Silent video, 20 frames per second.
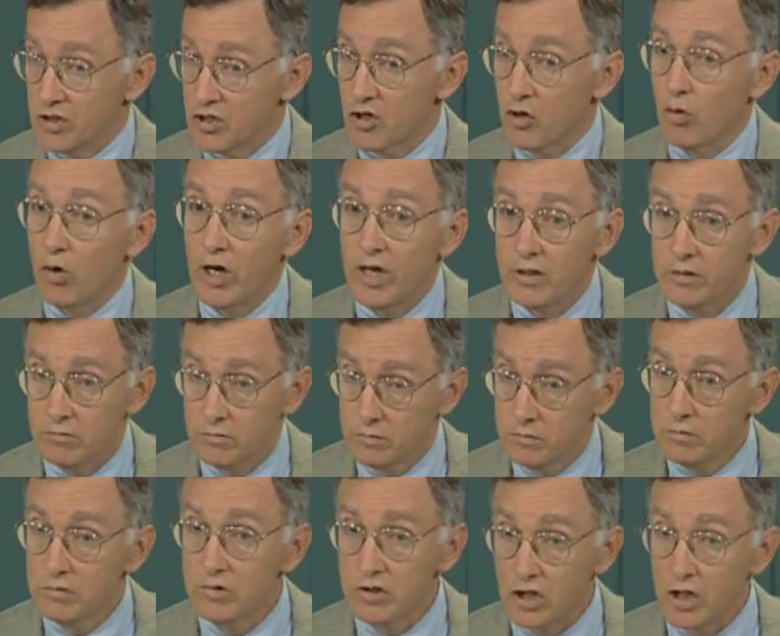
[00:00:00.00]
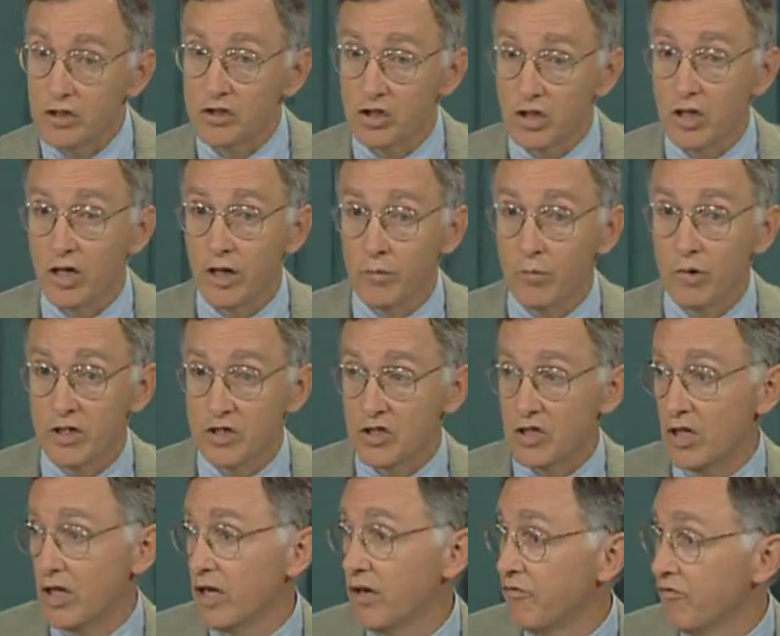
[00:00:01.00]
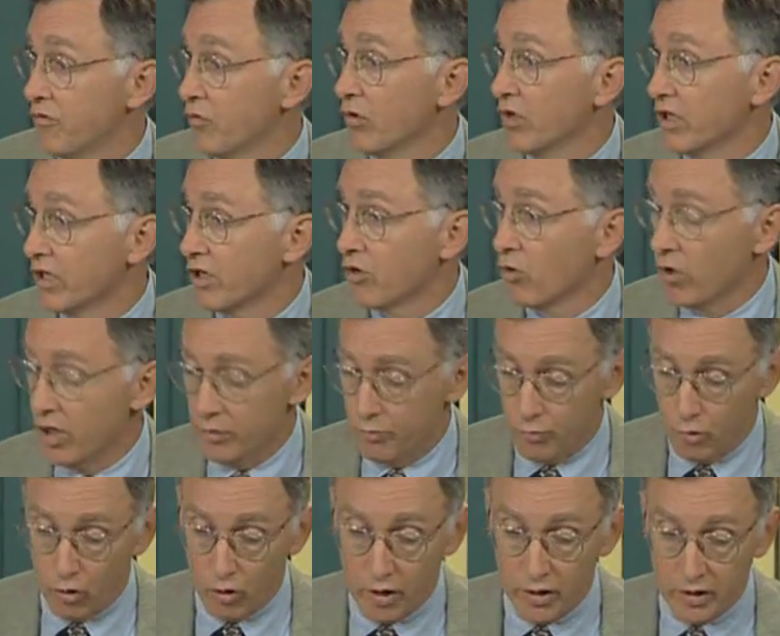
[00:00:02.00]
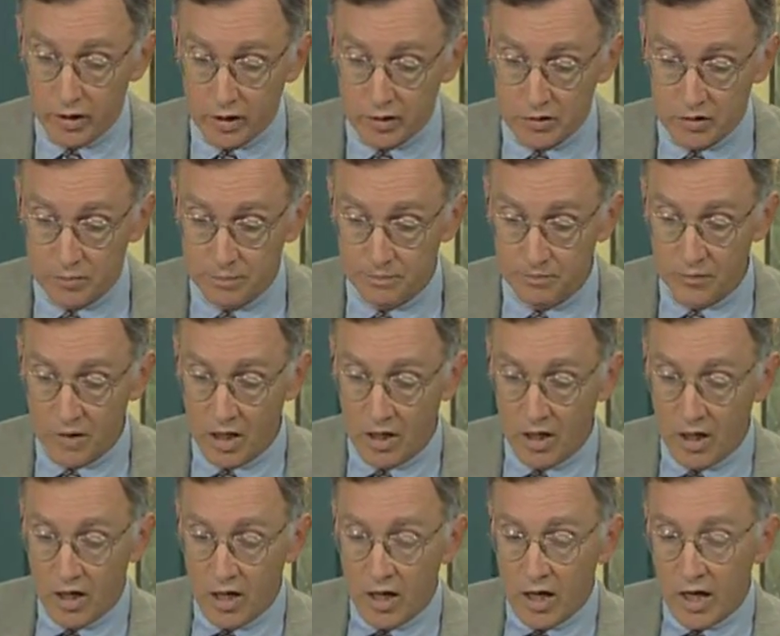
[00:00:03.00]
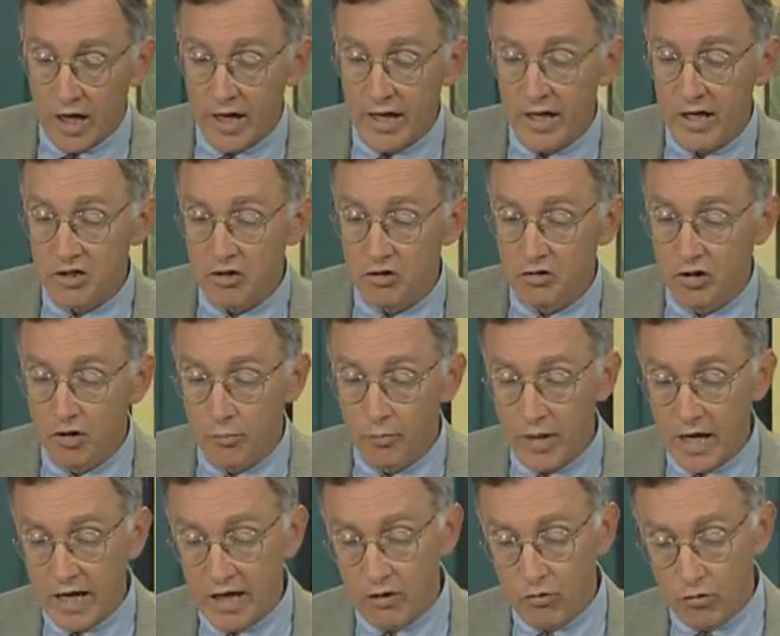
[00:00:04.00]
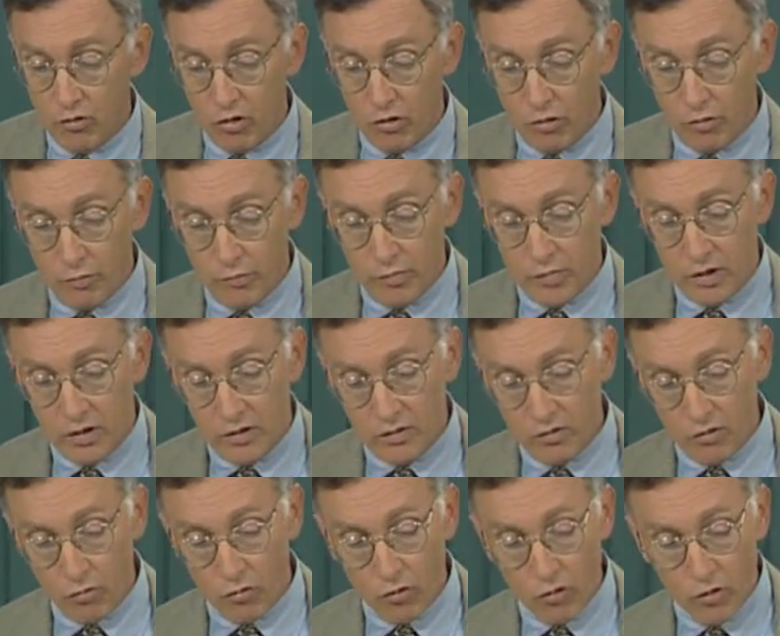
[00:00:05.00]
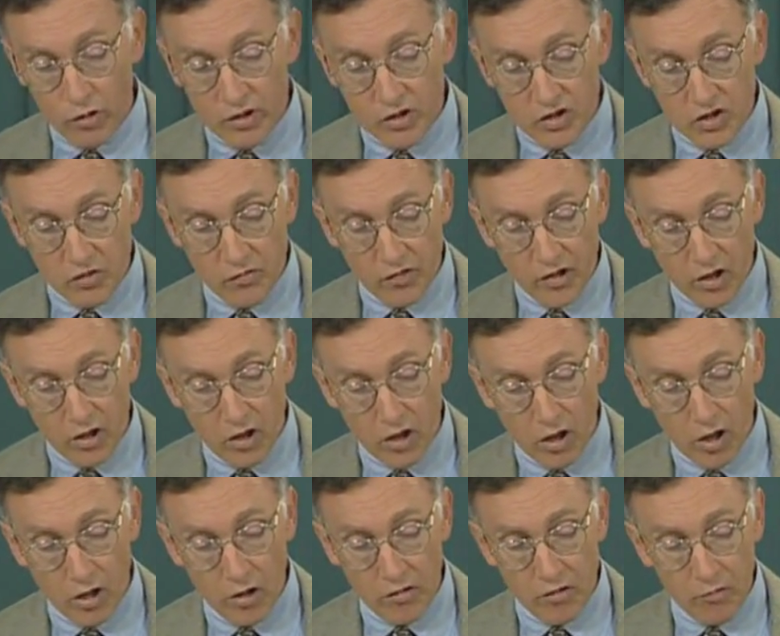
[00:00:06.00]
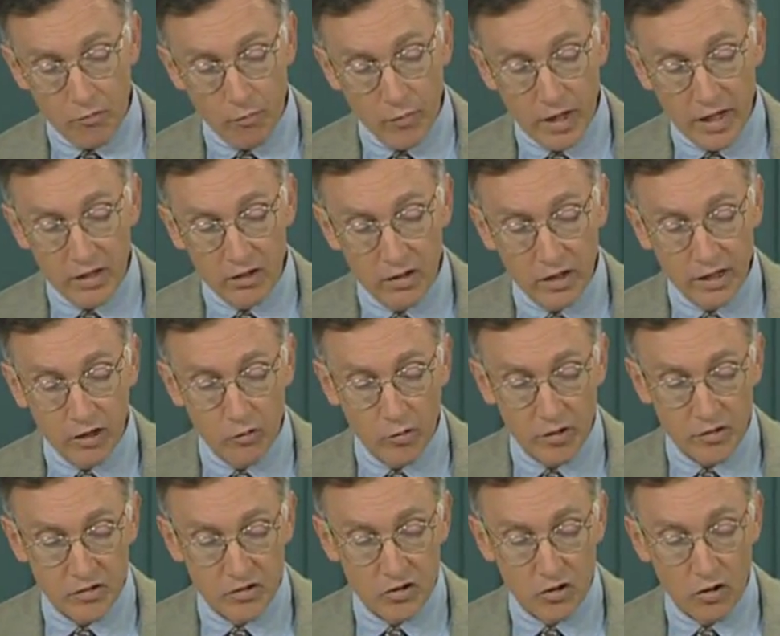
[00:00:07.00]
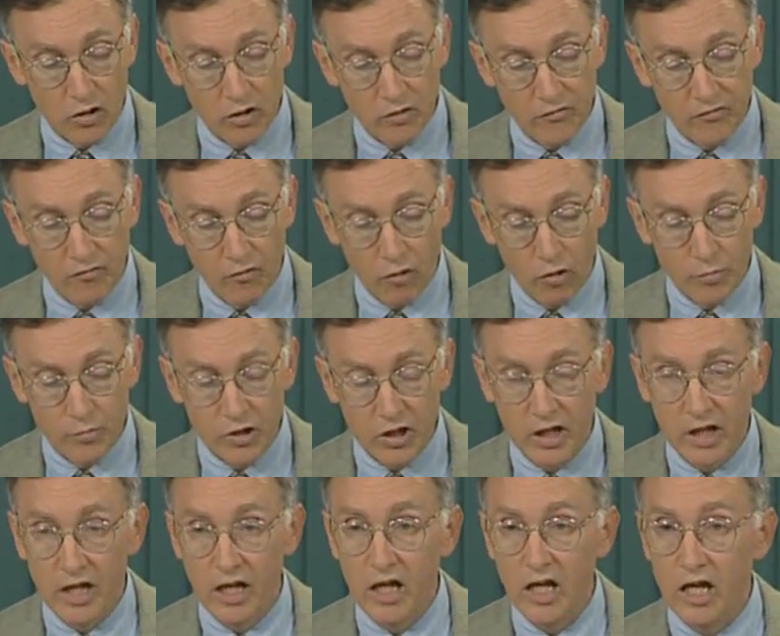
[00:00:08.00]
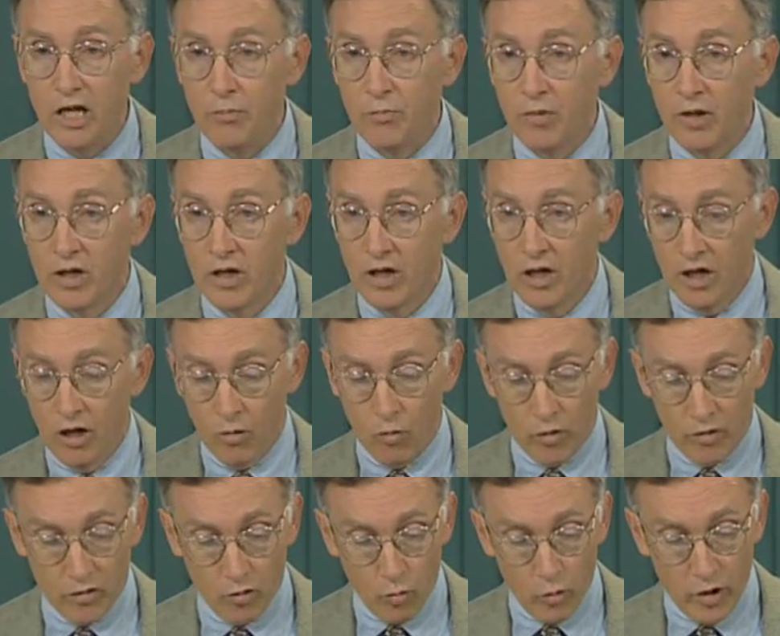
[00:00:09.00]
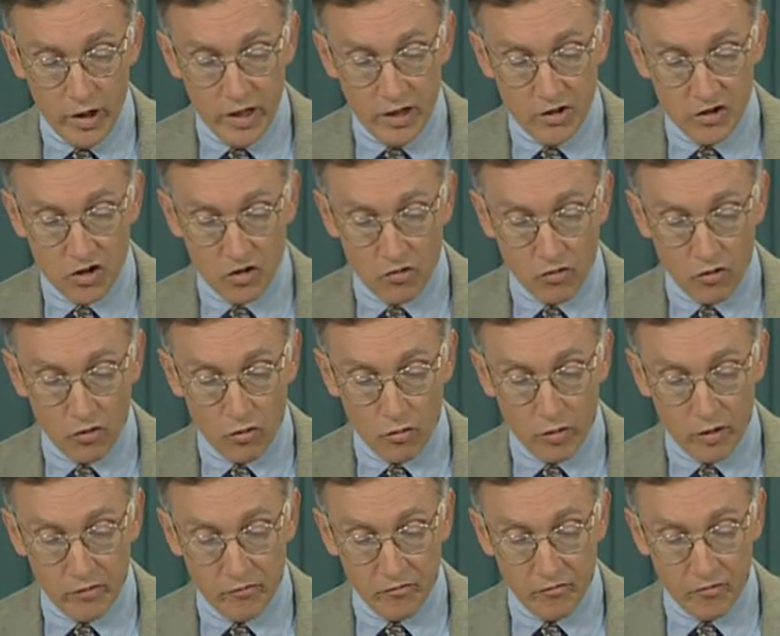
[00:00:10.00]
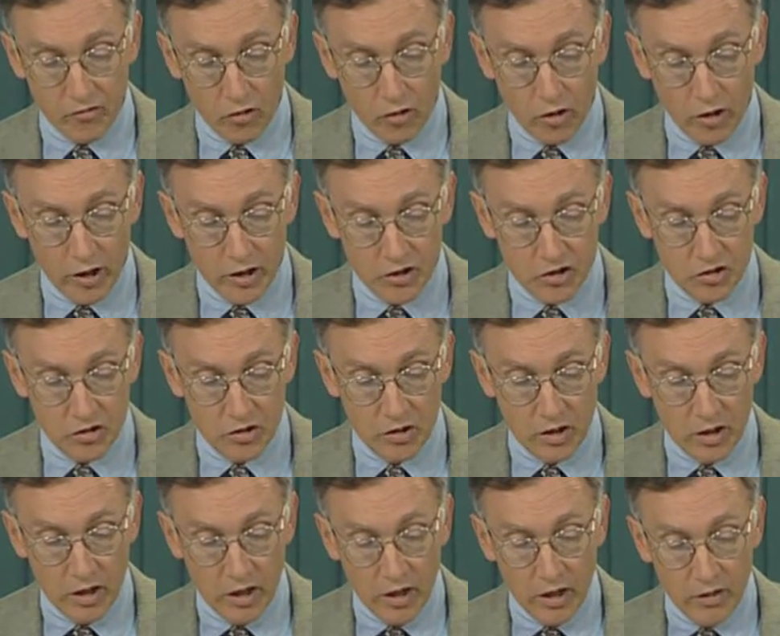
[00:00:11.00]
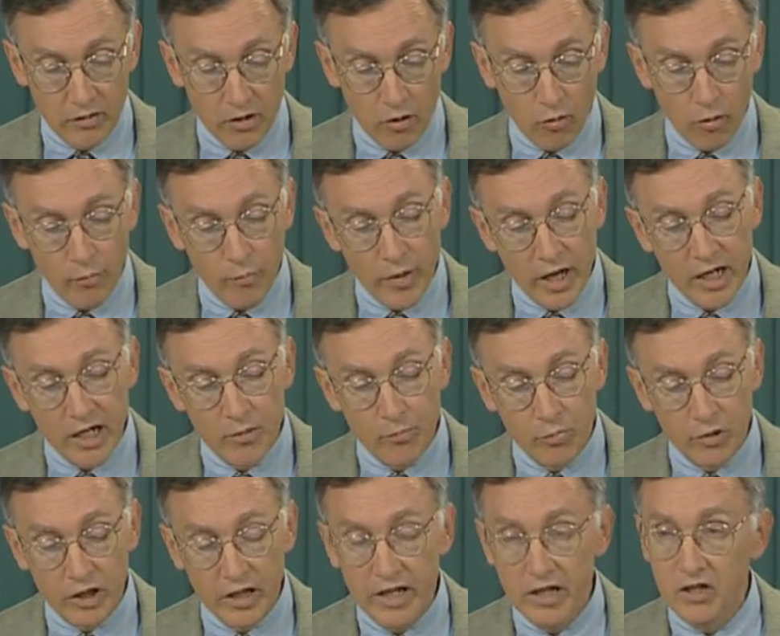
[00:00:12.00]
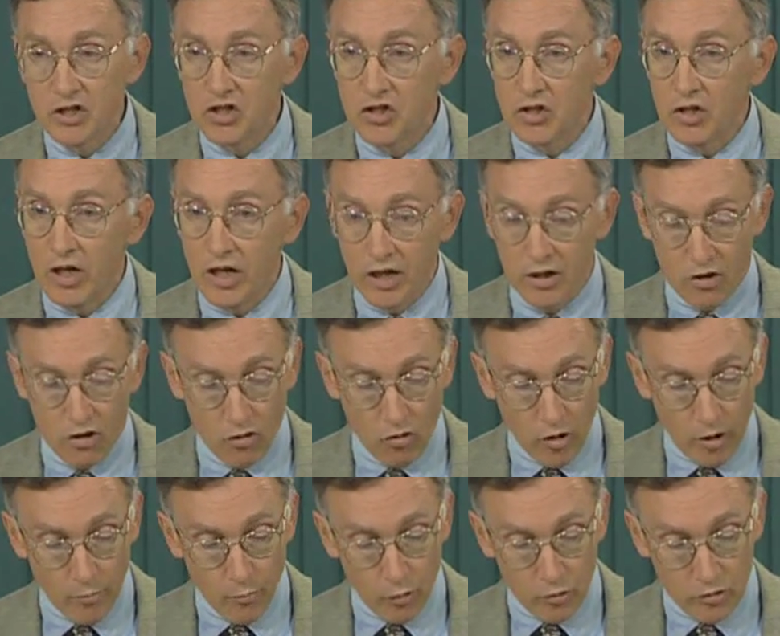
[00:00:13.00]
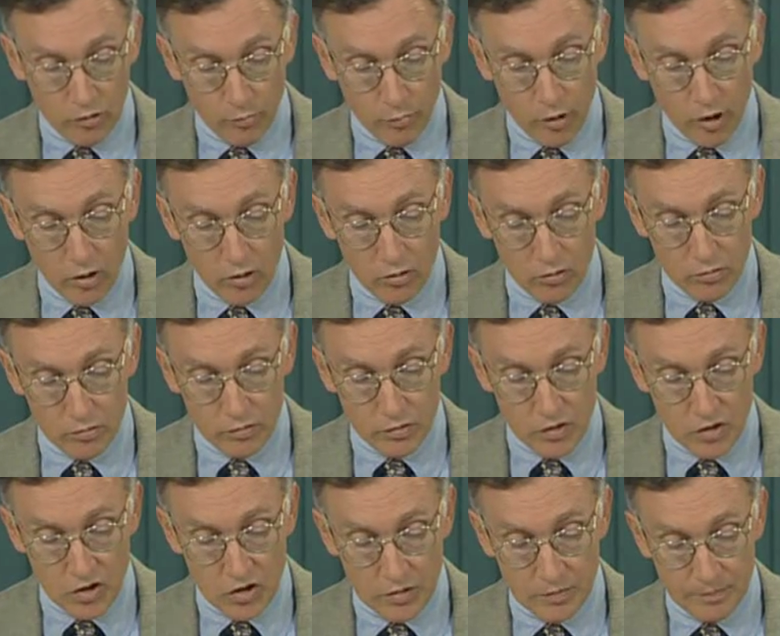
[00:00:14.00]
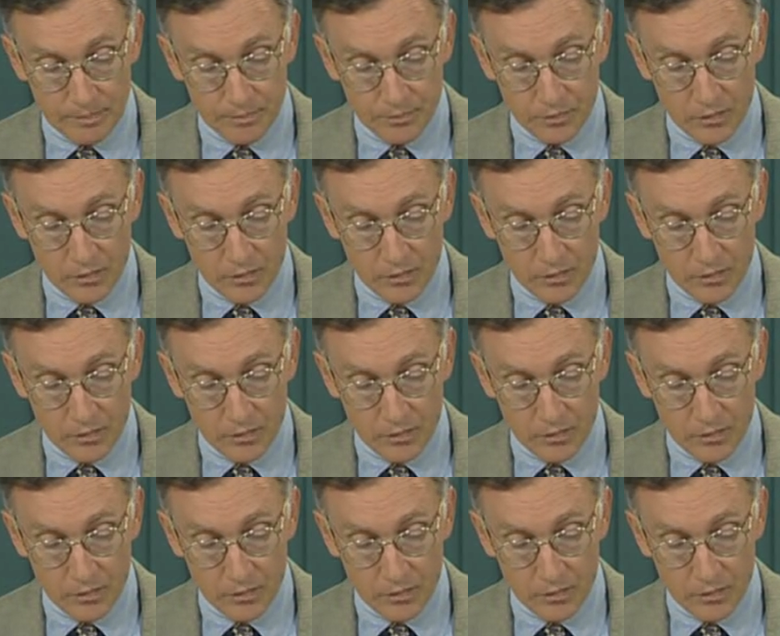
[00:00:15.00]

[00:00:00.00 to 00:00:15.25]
It's quite touching, I must say, really quite poignant. I entered the main room. The ruins of the hearth mingling with dirt formed a heap where the weeds grew and flourished. There were many bleached and crumbled bones.